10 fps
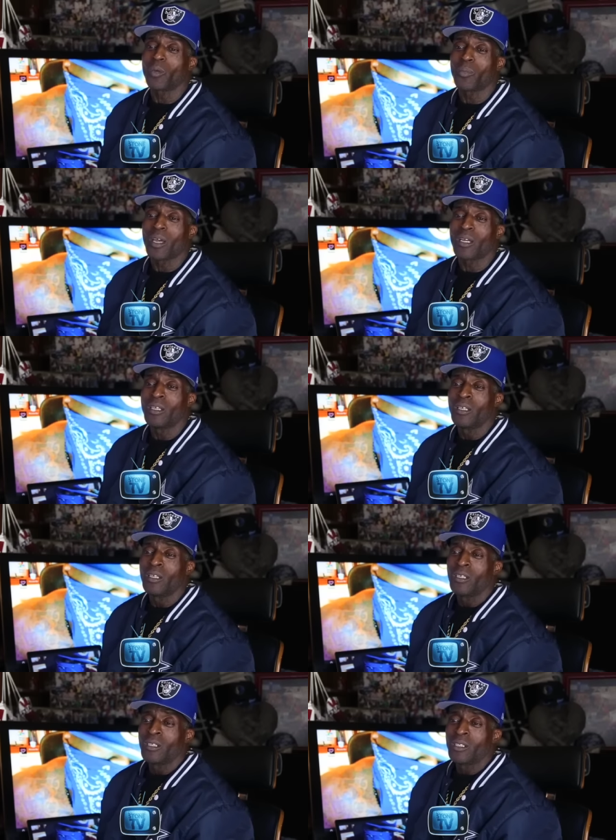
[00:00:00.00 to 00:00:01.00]
about,
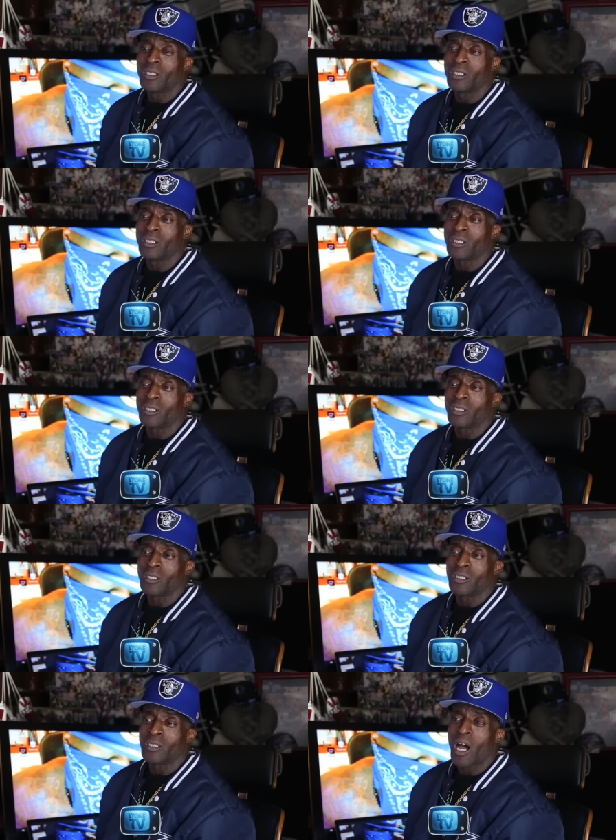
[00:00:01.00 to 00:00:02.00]
all
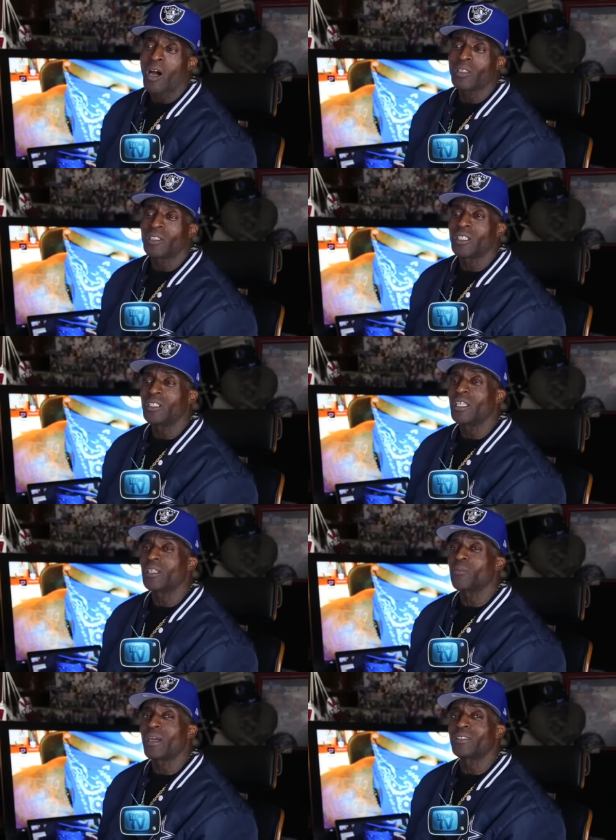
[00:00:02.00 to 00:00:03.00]
the shit
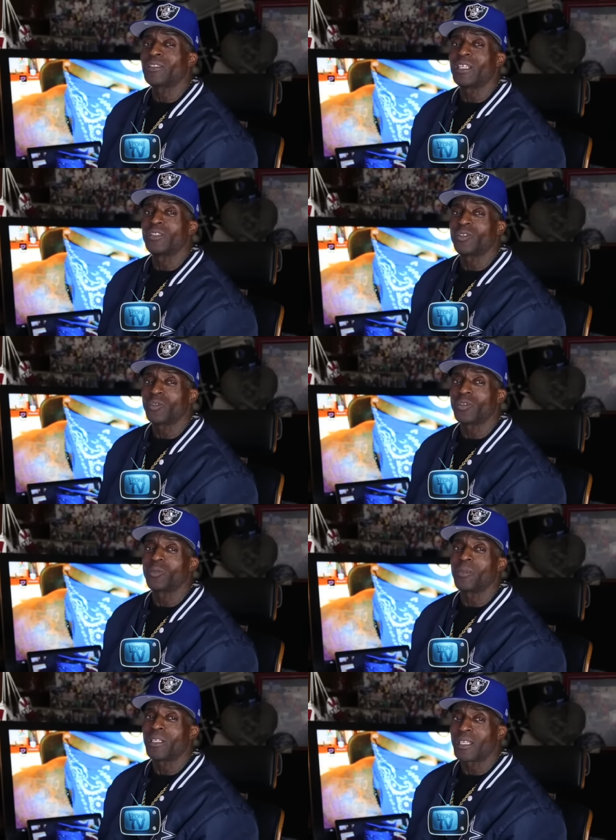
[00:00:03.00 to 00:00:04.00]
linking back to that
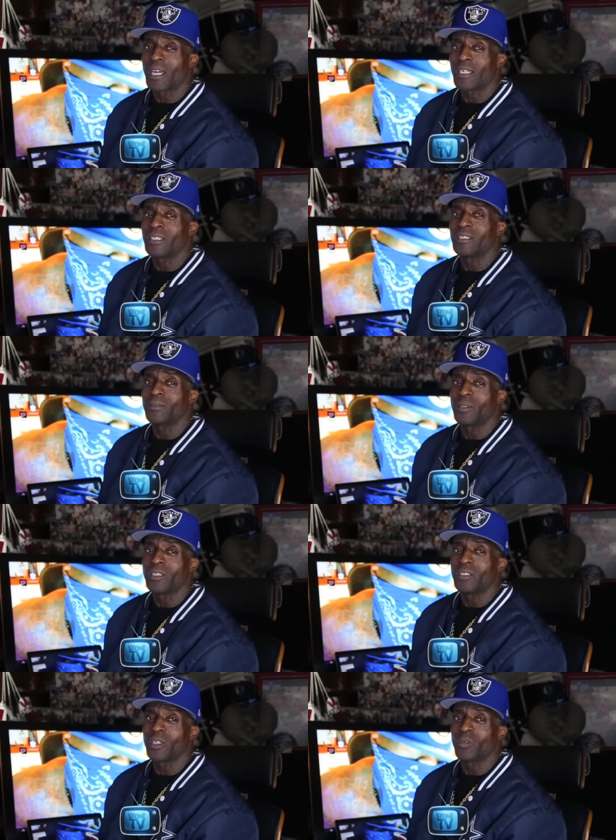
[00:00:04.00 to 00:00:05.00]
jeweler, man, that got killed,
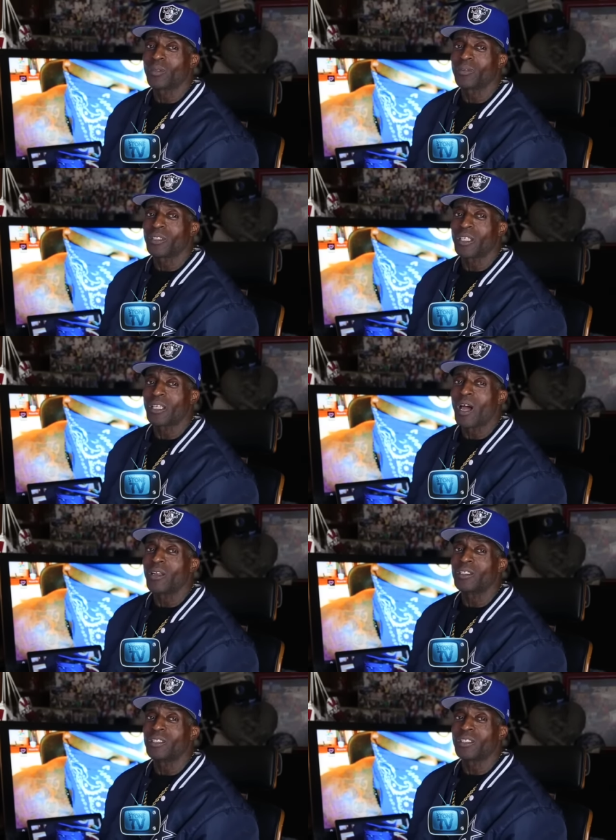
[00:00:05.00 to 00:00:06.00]
man. You dig what I'm saying? All
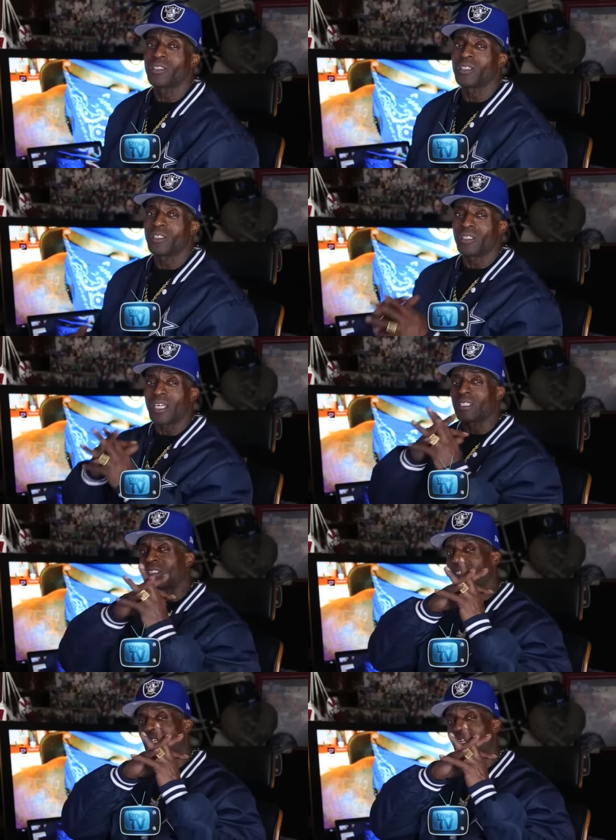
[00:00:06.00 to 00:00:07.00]
that shit is in
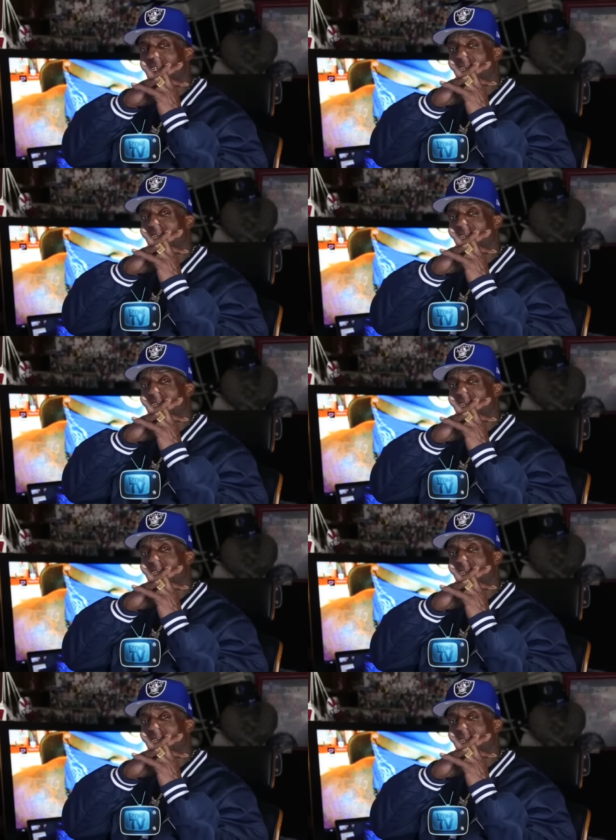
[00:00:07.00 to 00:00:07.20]
connection now.